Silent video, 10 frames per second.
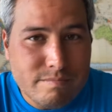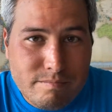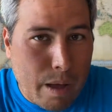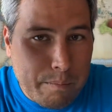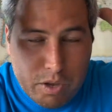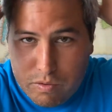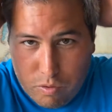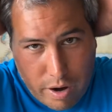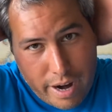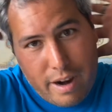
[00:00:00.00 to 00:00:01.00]
My
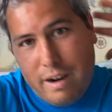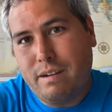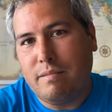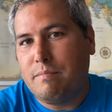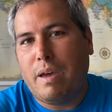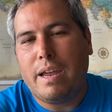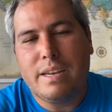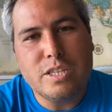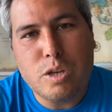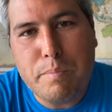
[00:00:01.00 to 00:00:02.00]
beautiful hair may
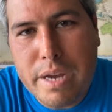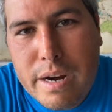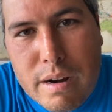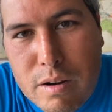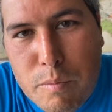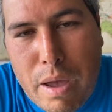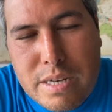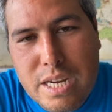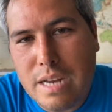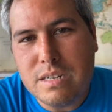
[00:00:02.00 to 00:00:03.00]
disappear or may
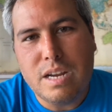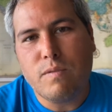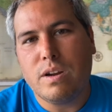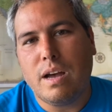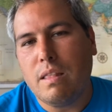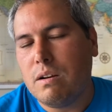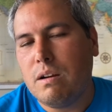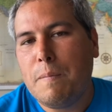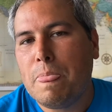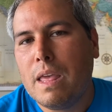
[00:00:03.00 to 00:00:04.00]
change a different color.
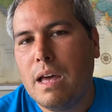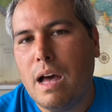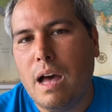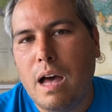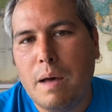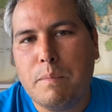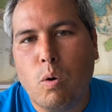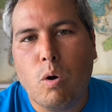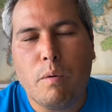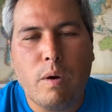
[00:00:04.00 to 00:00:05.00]
Um,
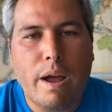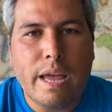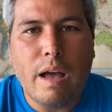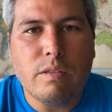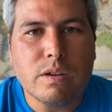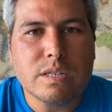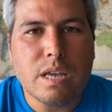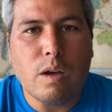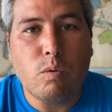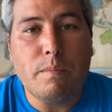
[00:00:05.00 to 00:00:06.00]
or right now it looks
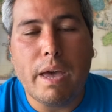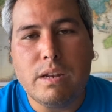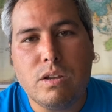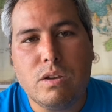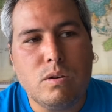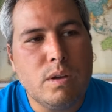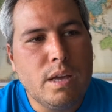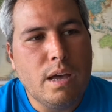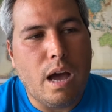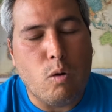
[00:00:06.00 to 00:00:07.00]
like we may do
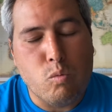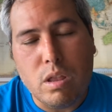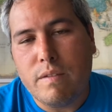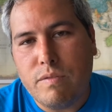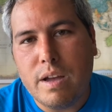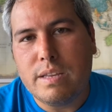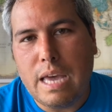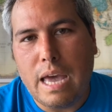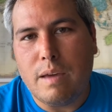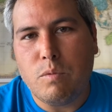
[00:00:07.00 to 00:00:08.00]
a really fun
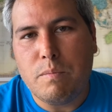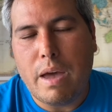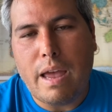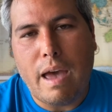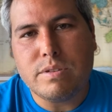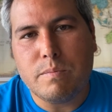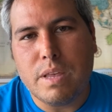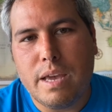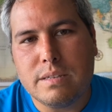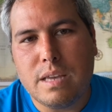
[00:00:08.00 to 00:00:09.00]
game. We may have some
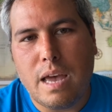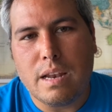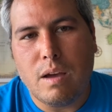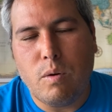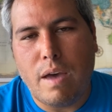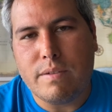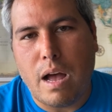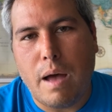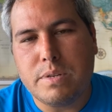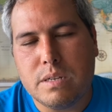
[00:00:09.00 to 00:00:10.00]
things that uh, we have
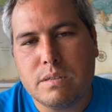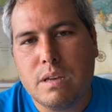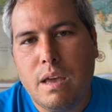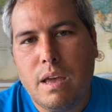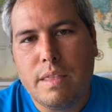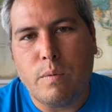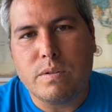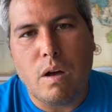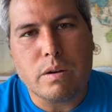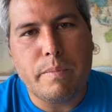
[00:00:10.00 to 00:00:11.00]
options that we
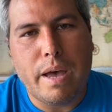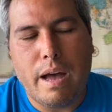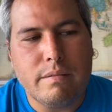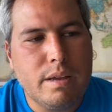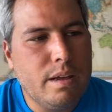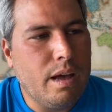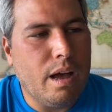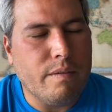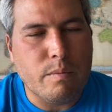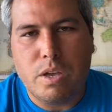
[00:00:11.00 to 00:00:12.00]
talked about
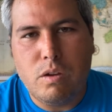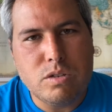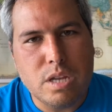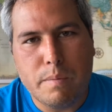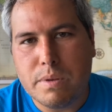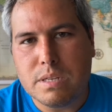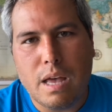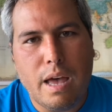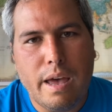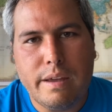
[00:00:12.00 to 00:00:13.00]
uh, from a huge slip and
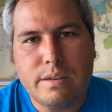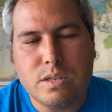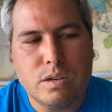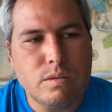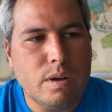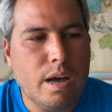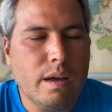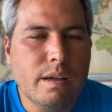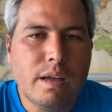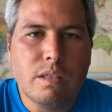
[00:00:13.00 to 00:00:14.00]
slide to
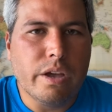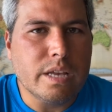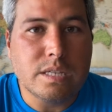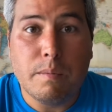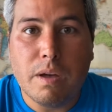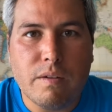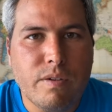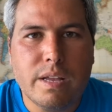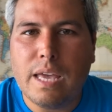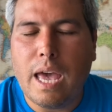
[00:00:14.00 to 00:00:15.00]
uh, looking some other
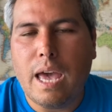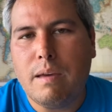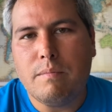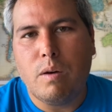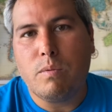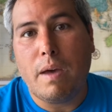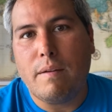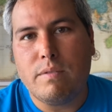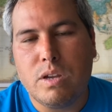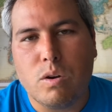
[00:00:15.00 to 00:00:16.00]
fun game. Uh, we may
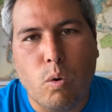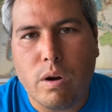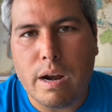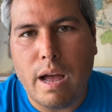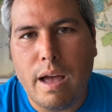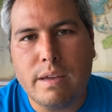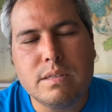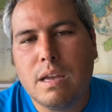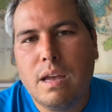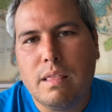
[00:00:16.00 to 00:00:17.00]
even do an
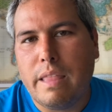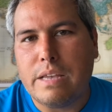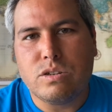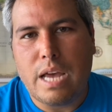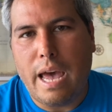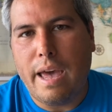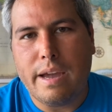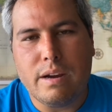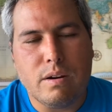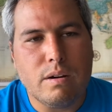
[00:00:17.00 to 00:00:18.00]
organized laser
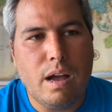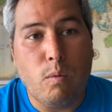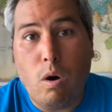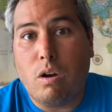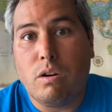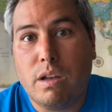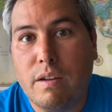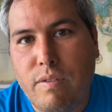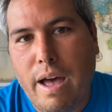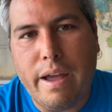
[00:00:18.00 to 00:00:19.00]
tag or uh, water
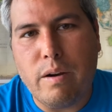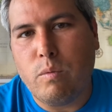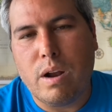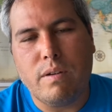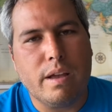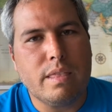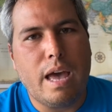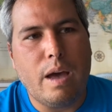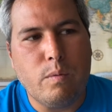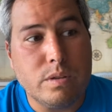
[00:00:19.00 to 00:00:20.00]
gun fight or whatever like
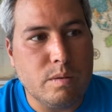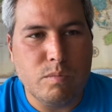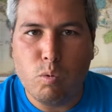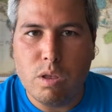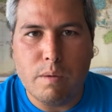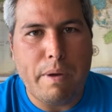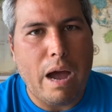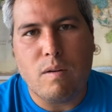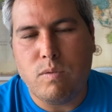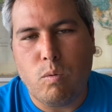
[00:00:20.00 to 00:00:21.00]
that with some really
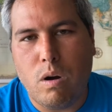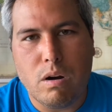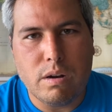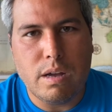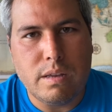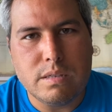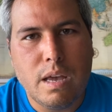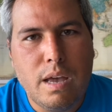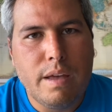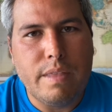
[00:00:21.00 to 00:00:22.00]
powerful water guns
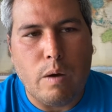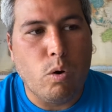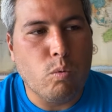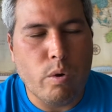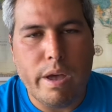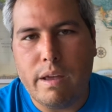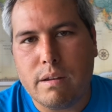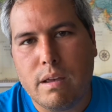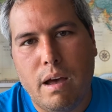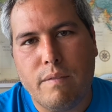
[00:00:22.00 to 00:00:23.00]
that we'll
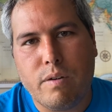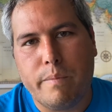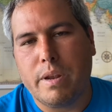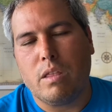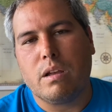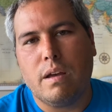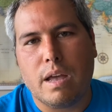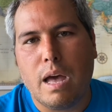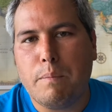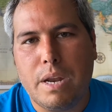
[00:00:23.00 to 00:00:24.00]
rent uh, from another
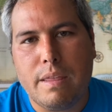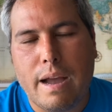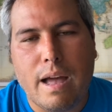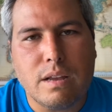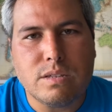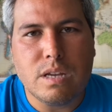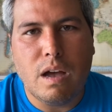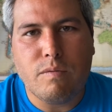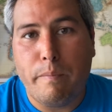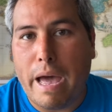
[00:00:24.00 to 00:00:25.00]
company, that kind of
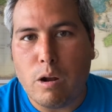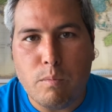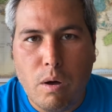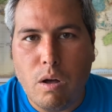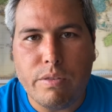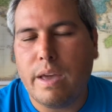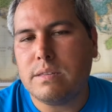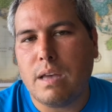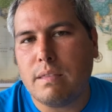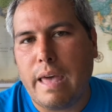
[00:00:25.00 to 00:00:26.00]
stuff, or battle ball,
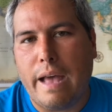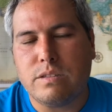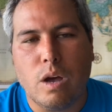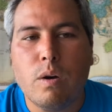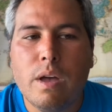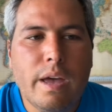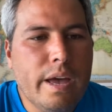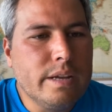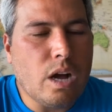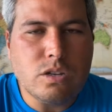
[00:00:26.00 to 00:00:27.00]
things like that. So
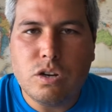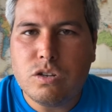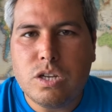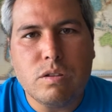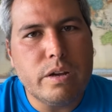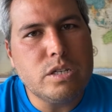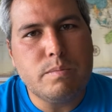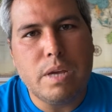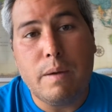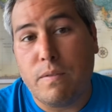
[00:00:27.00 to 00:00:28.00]
talk to your student
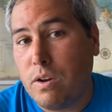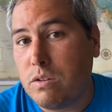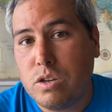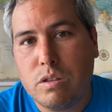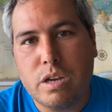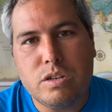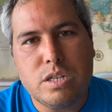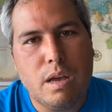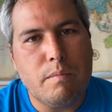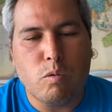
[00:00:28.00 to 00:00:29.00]
leadership team. If you're on student
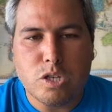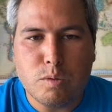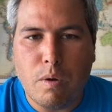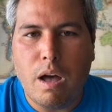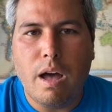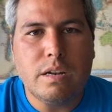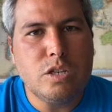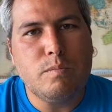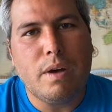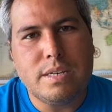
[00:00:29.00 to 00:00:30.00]
leadership, respond
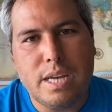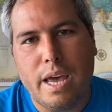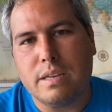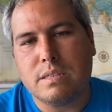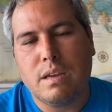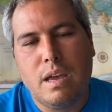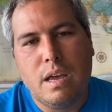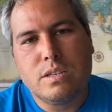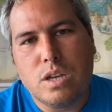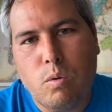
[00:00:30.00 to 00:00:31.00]
to my text.
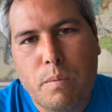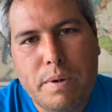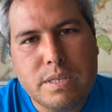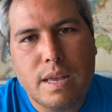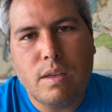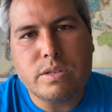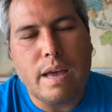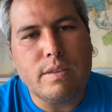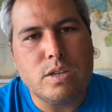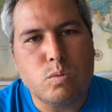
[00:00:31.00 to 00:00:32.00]
So we'll be sending those
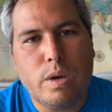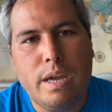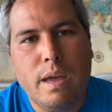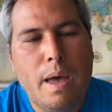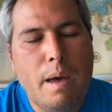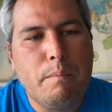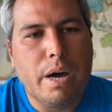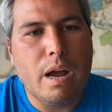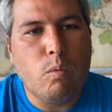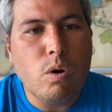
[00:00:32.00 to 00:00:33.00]
out this week,
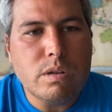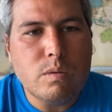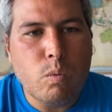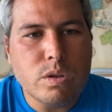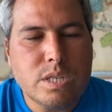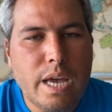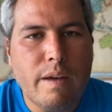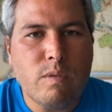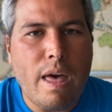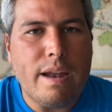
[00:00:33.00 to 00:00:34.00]
but uh, we'll, we'll
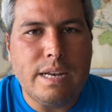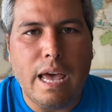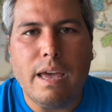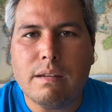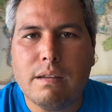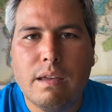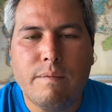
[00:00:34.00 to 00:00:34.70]
set that date.